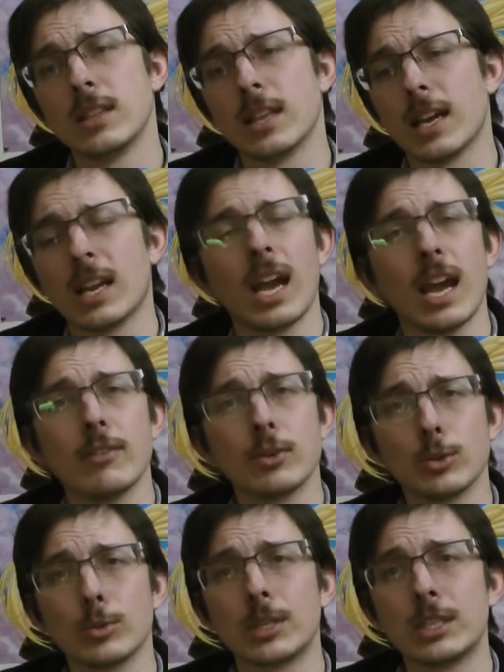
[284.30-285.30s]
that I haven't
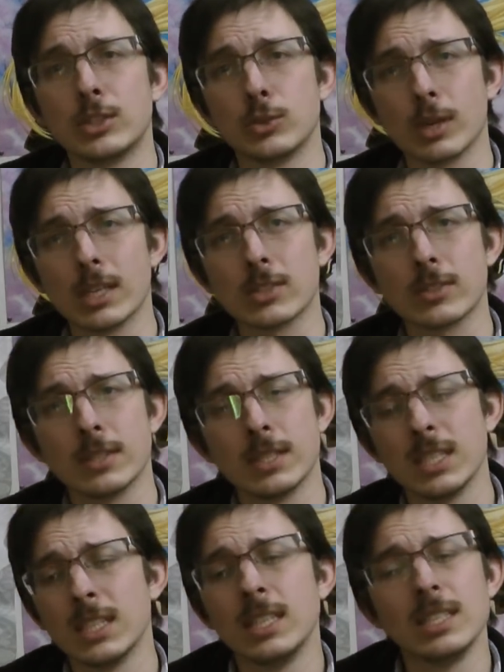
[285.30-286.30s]
already addressed,
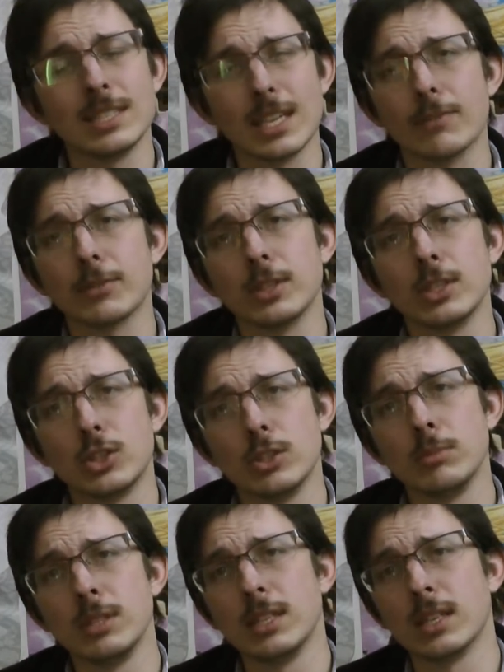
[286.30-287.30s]
definitely
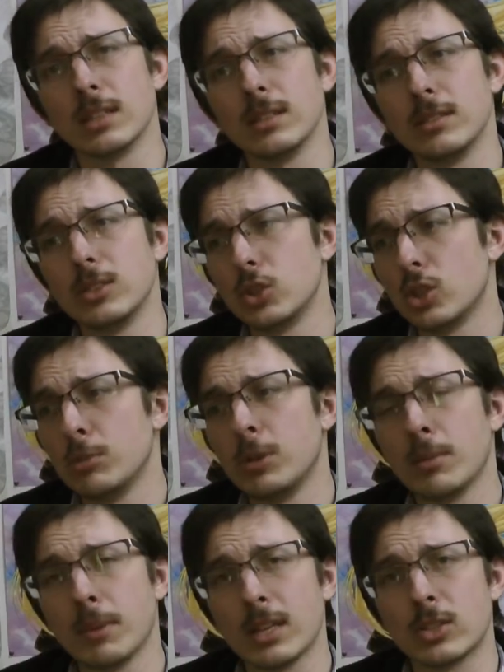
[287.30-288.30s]
shoot
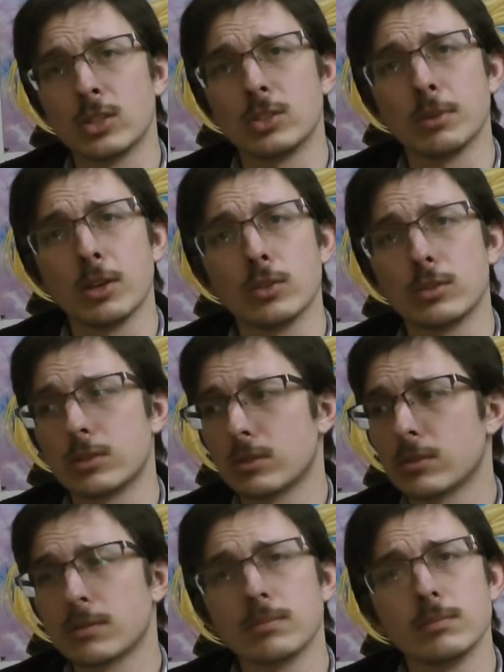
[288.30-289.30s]
me a message
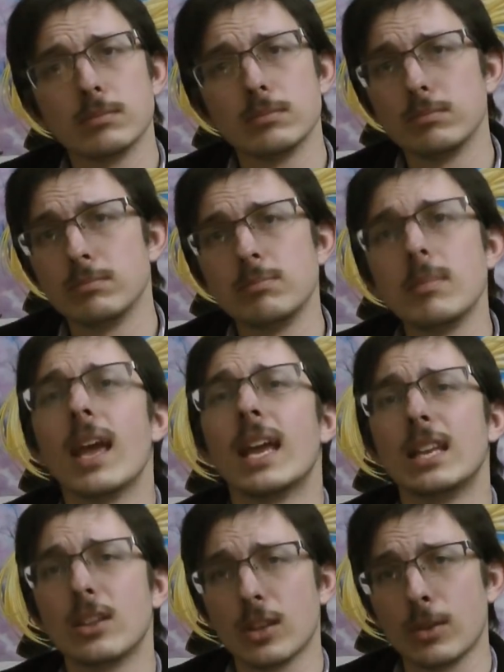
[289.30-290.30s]
about
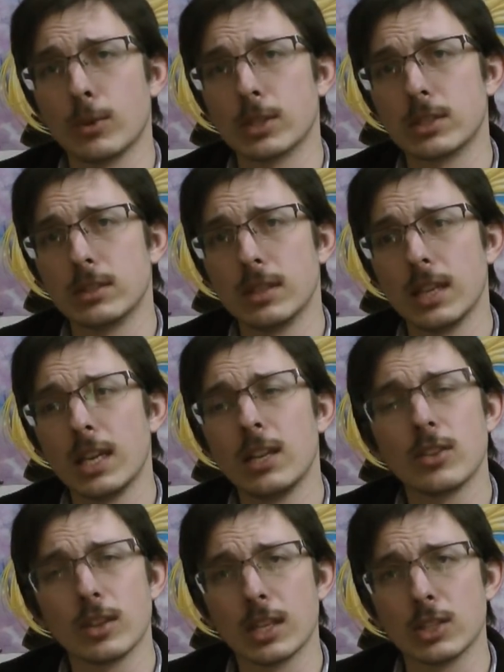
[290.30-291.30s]
anything
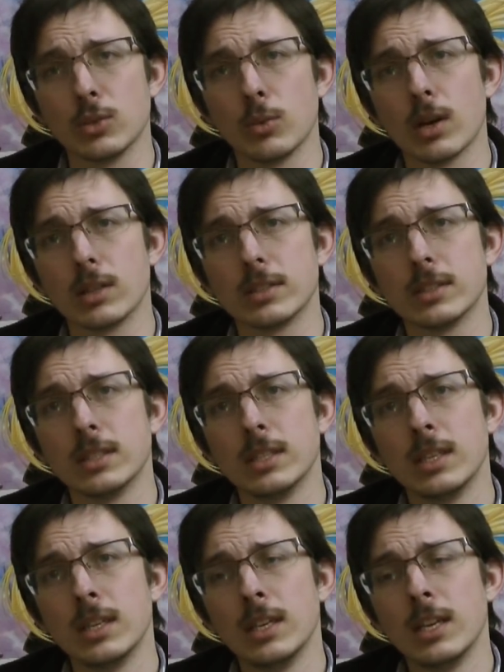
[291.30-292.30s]
that you want.
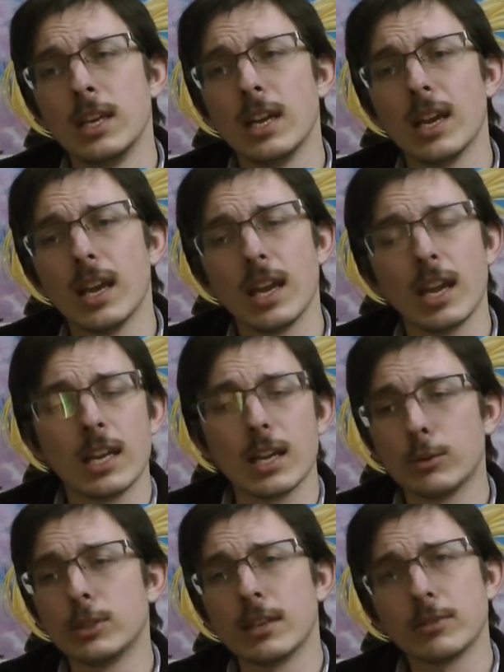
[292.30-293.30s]
And
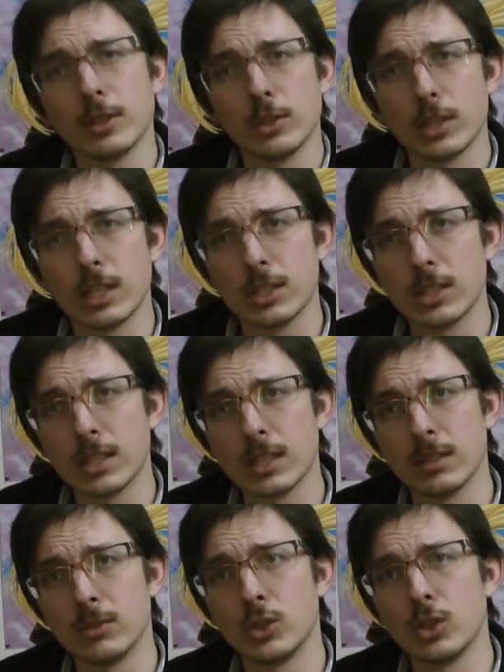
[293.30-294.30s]
I will definitely look
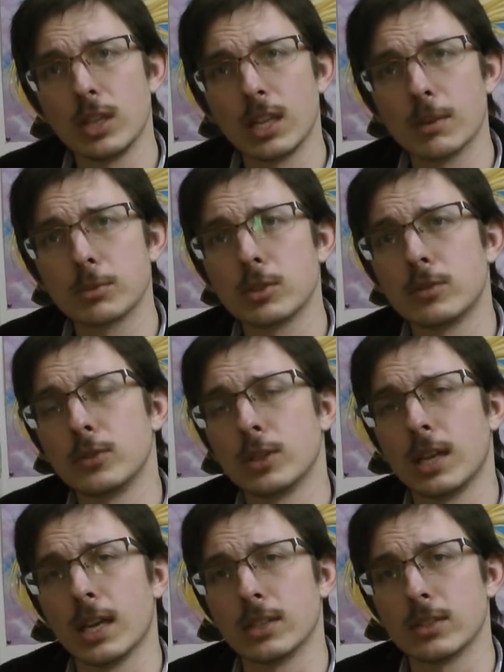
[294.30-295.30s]
into shooting an episode for
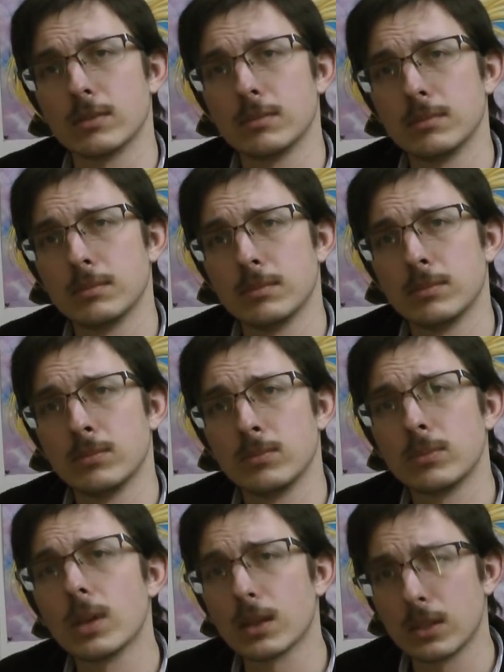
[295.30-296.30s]
you guys.
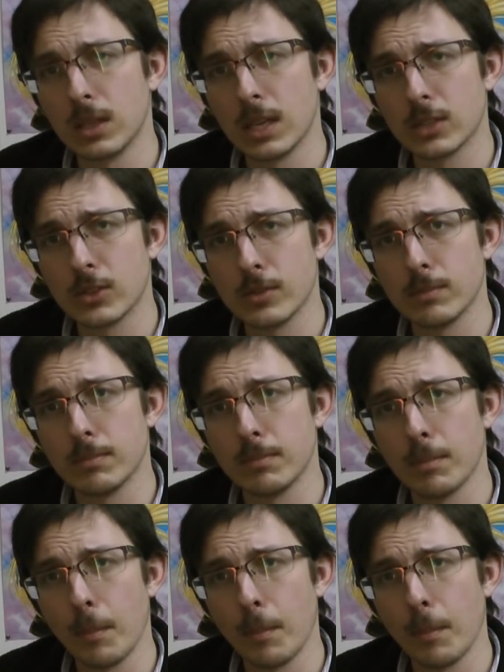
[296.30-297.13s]
Talk to you guys soon.